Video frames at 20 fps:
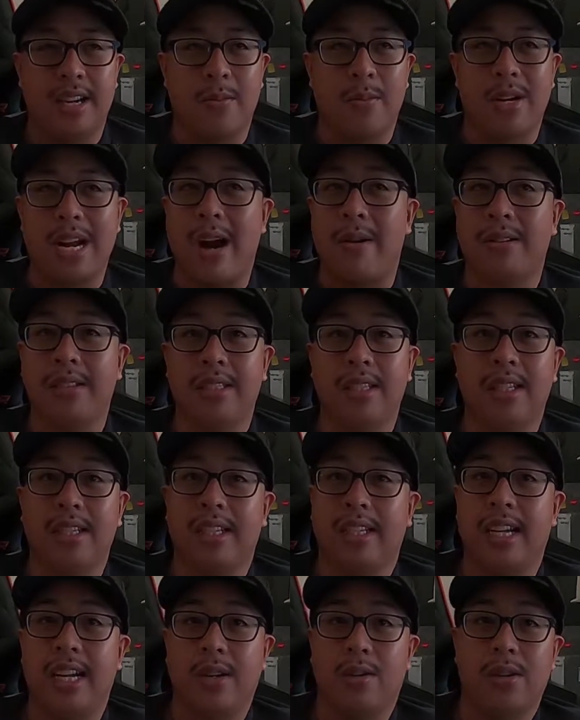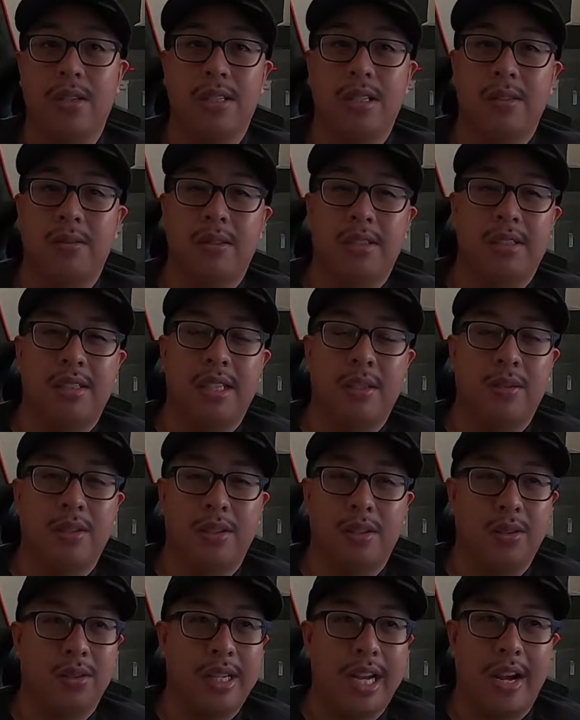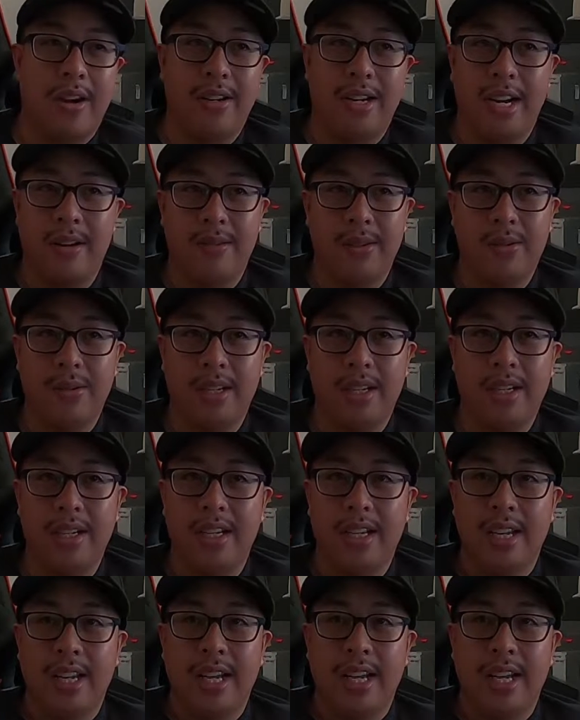When I was looking at coilovers, they were sold out everywhere.